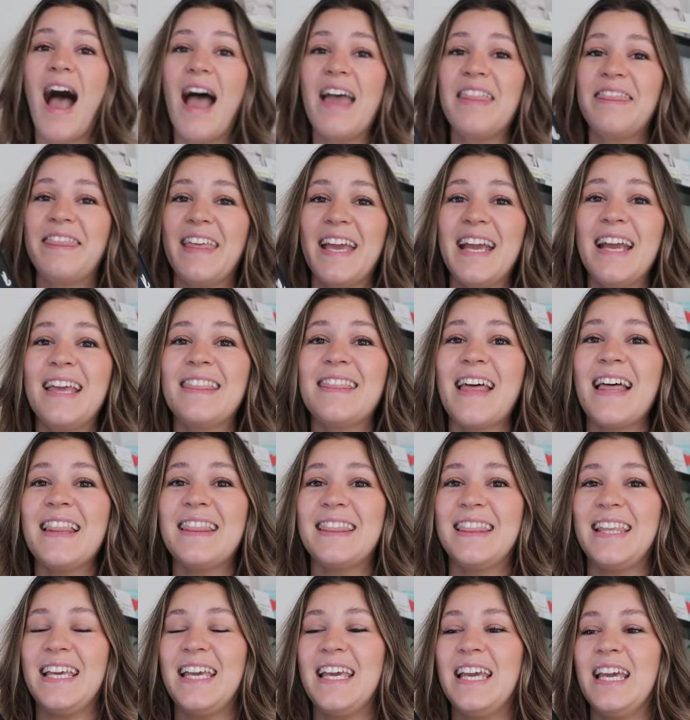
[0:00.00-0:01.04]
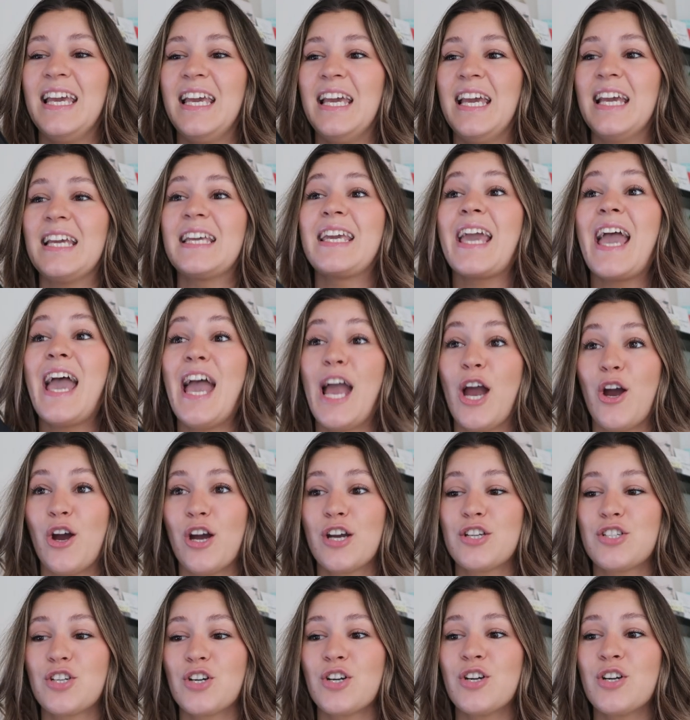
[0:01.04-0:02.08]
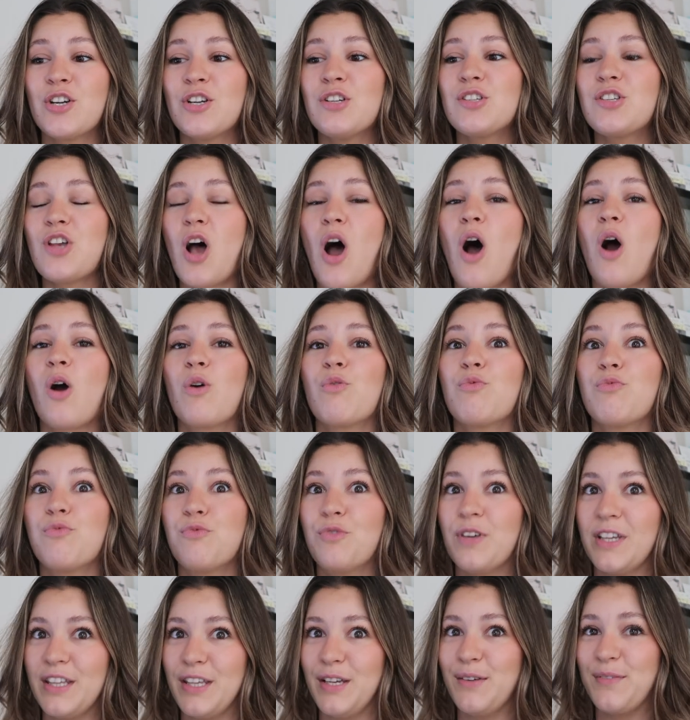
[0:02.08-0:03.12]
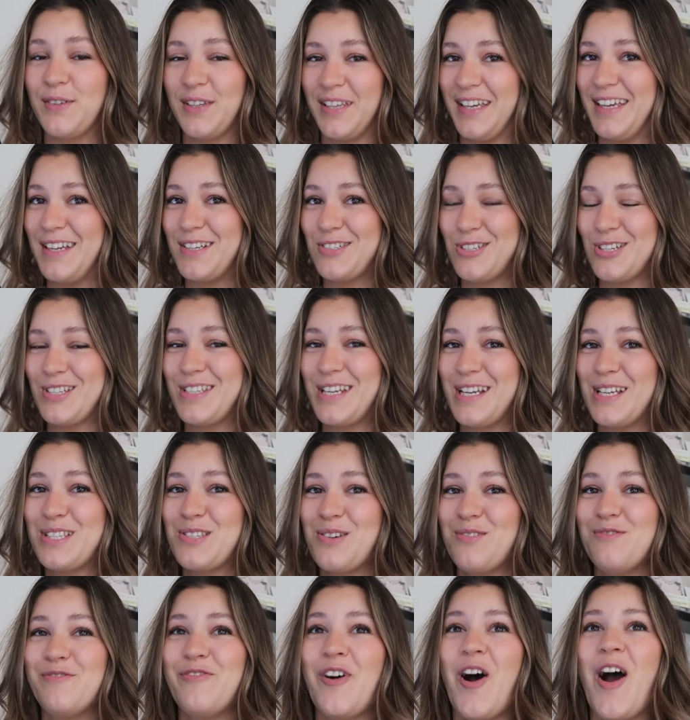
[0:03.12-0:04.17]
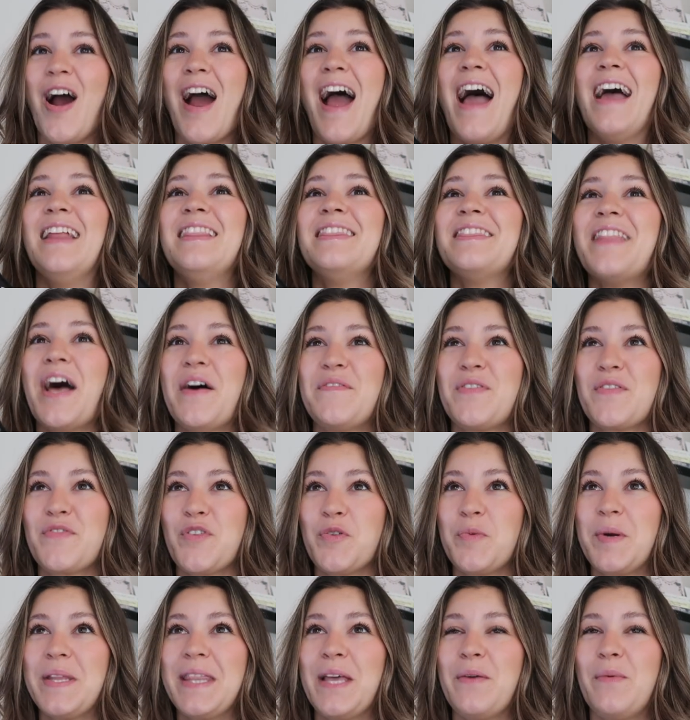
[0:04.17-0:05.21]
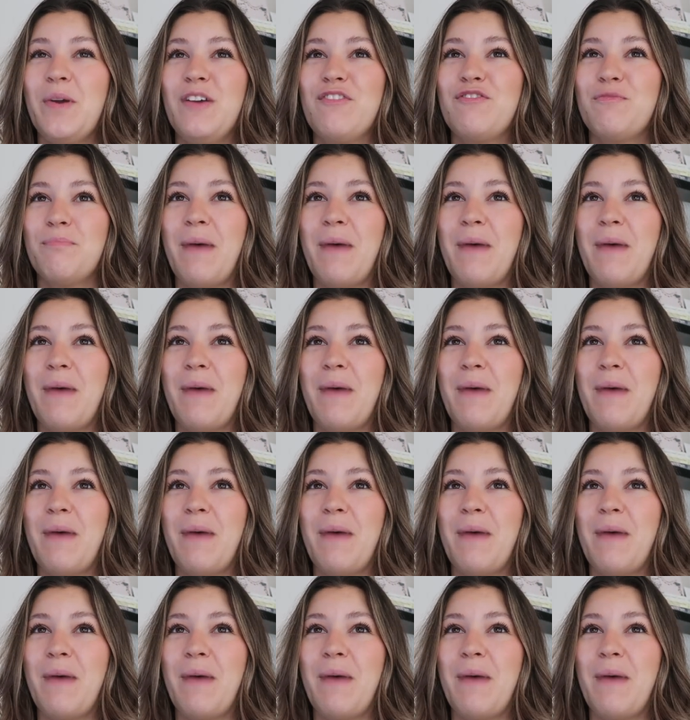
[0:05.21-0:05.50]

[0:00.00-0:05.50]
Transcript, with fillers: I think that the characters are really, really interesting so far. I love everyone that we've